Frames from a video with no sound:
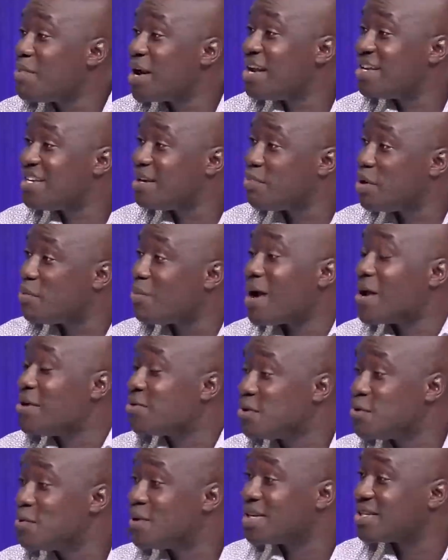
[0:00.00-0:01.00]
Brana Champon by his
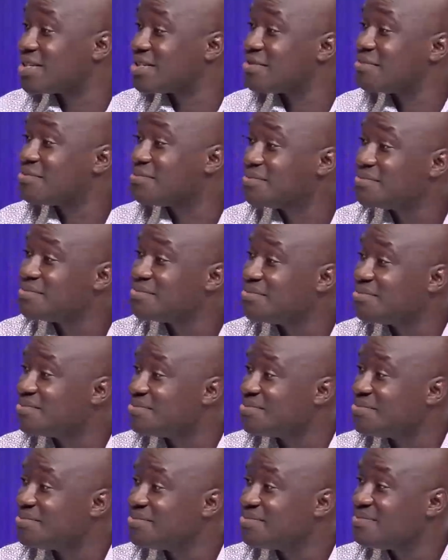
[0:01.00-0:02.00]
own words.
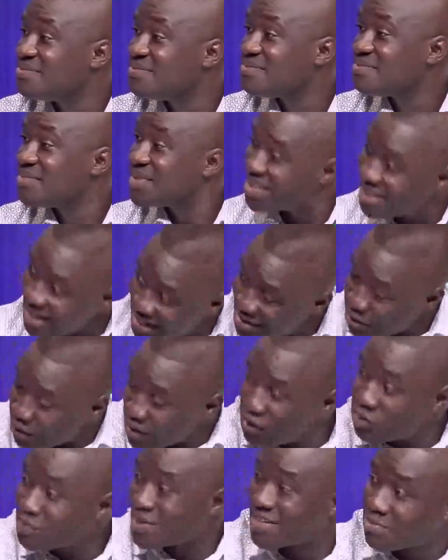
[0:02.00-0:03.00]
That's all
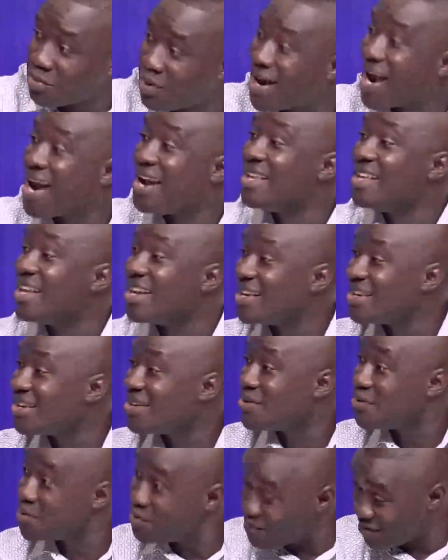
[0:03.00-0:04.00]
the truth that's more kind.
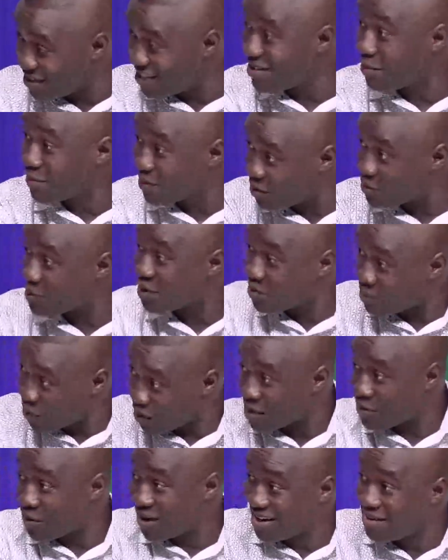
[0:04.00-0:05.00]
Who did that? Monsieur,
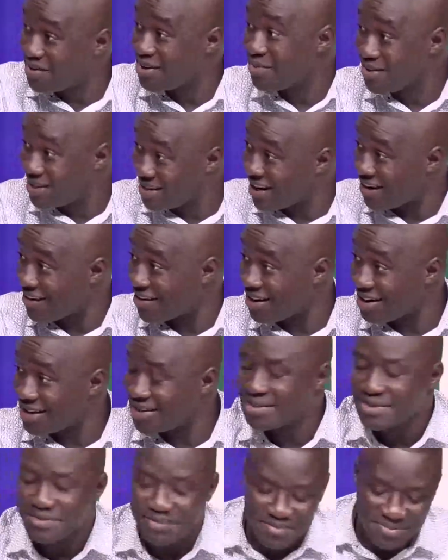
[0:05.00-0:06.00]
he condemned him in that.
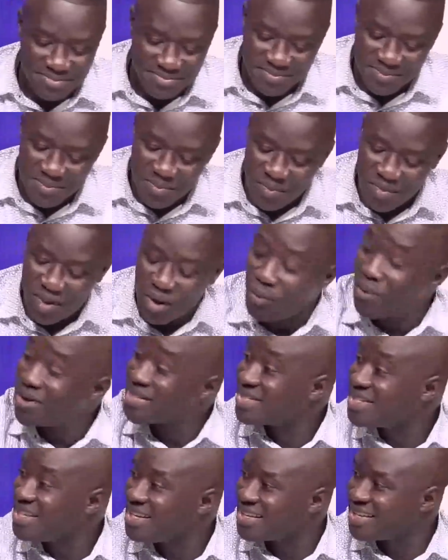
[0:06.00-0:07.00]
Or
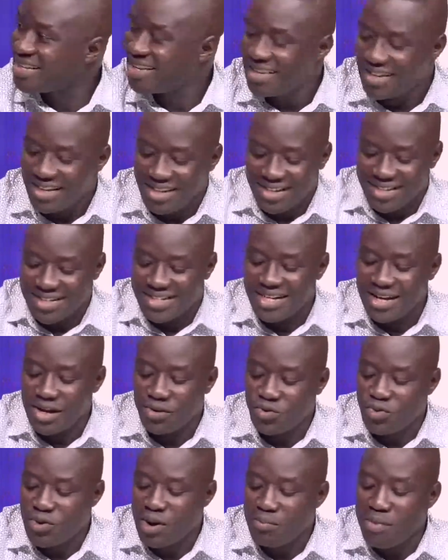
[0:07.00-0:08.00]
say, see a
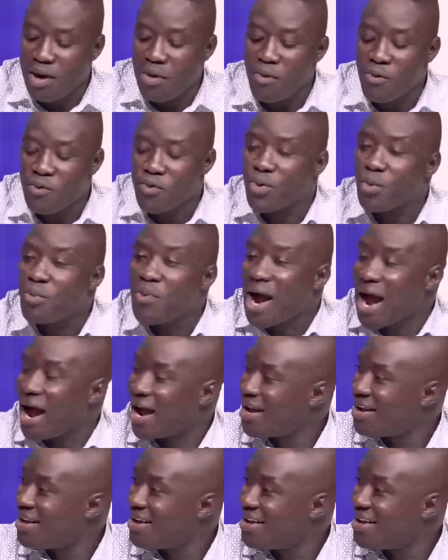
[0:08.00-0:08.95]
two about Krumha.